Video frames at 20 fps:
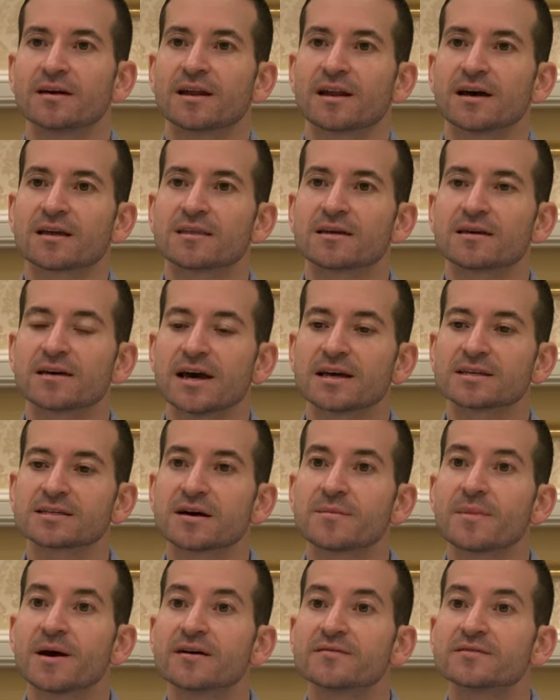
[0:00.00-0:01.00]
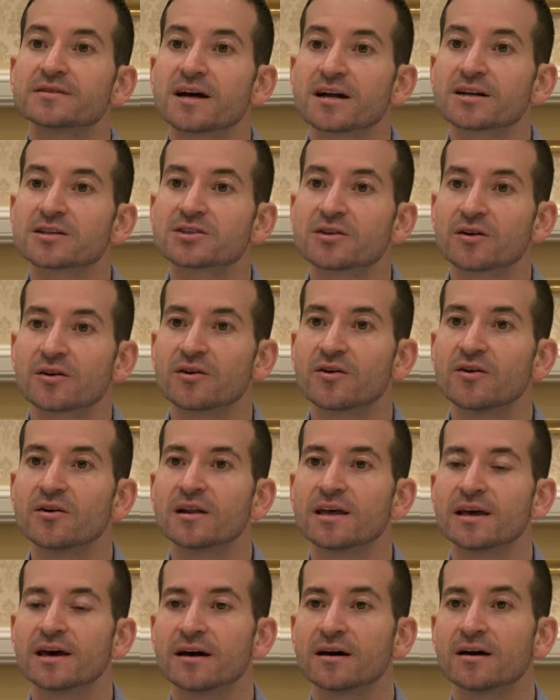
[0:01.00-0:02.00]
I think, as I may have touched on
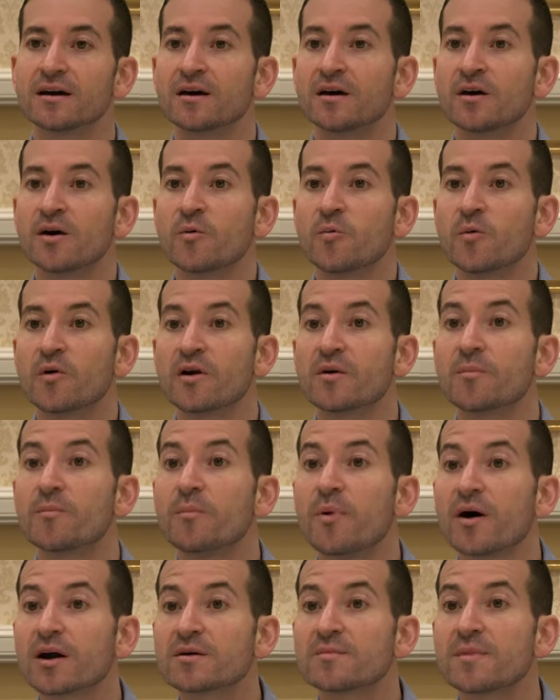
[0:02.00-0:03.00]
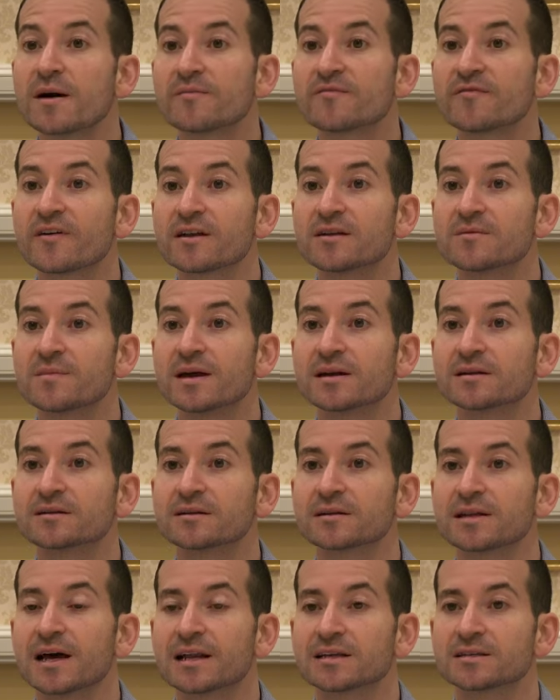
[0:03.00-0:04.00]
earlier, we're a bottom-up
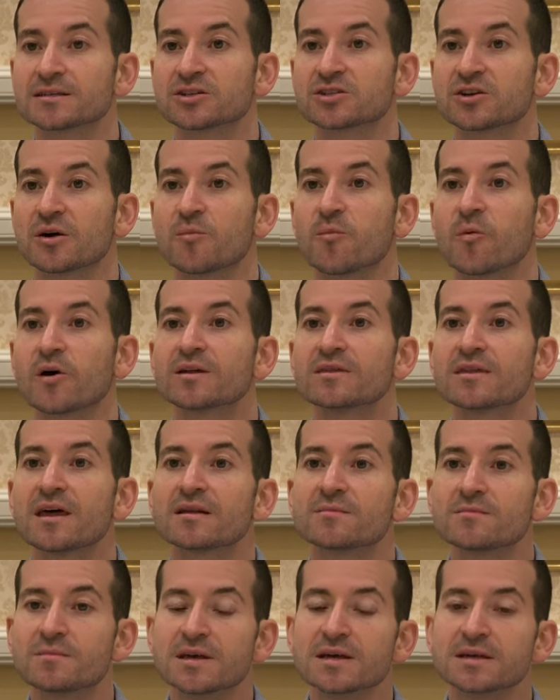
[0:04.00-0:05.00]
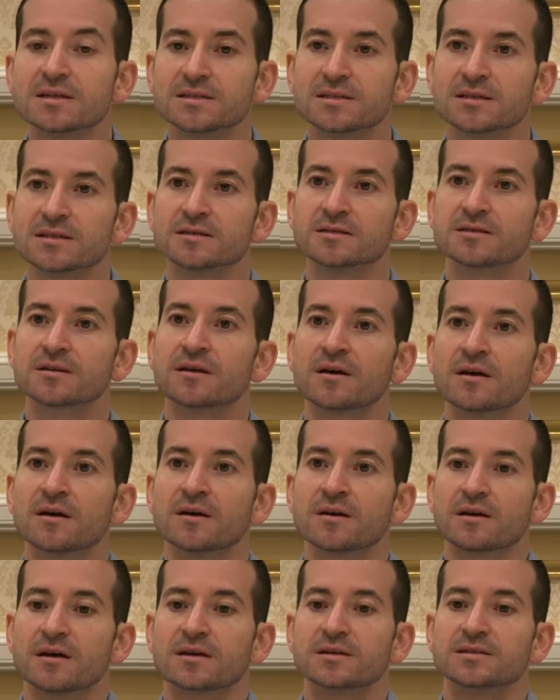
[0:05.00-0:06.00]
fundamental analysis shop. What that means is
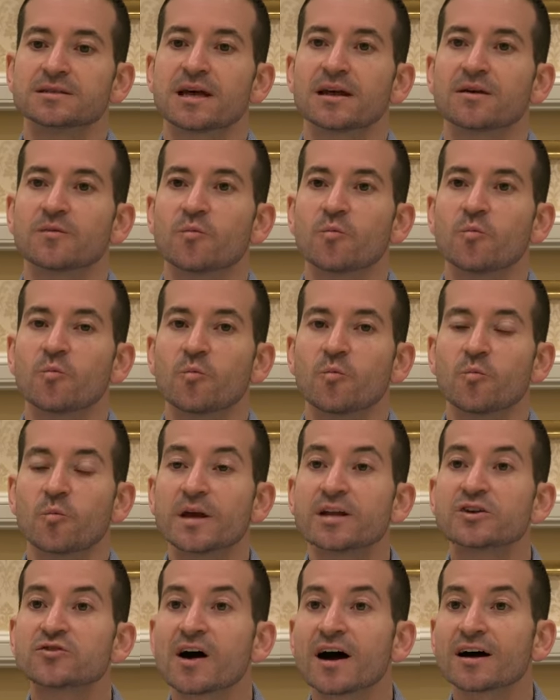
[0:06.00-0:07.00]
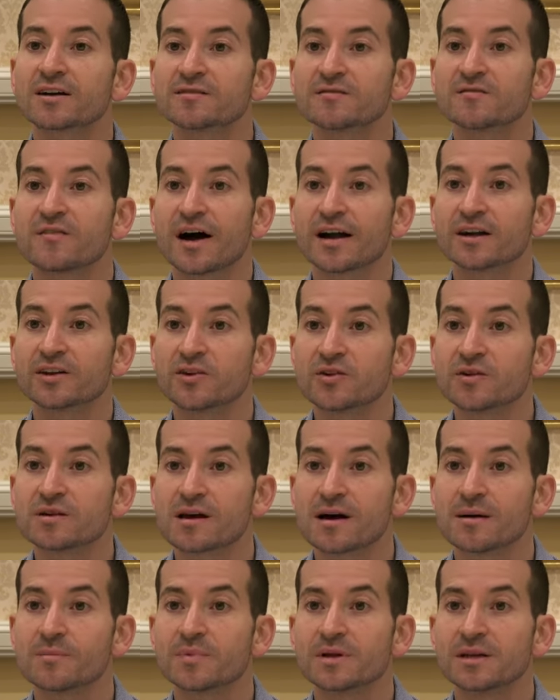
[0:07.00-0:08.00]
that we try to find good
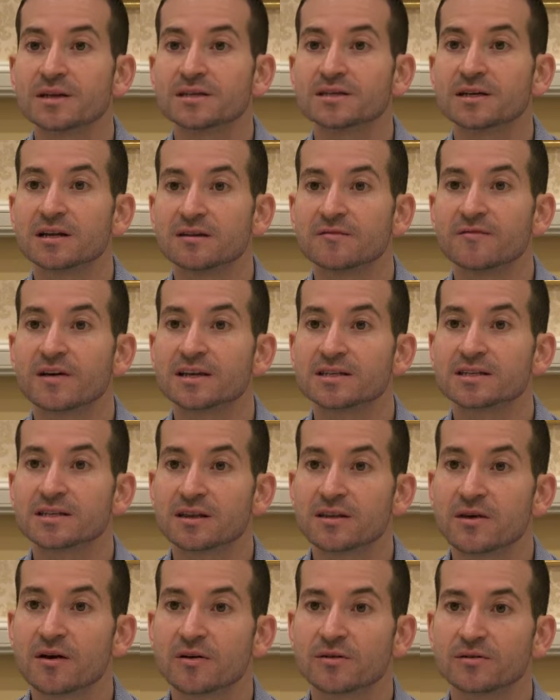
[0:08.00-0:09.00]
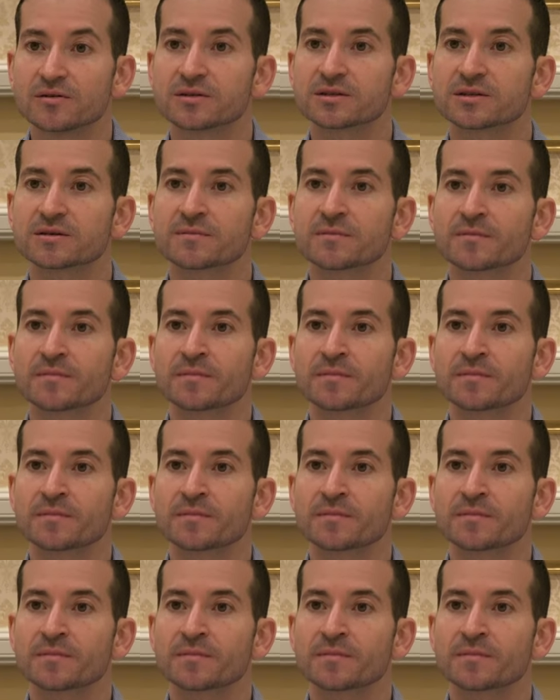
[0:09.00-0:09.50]
companies and invest in those.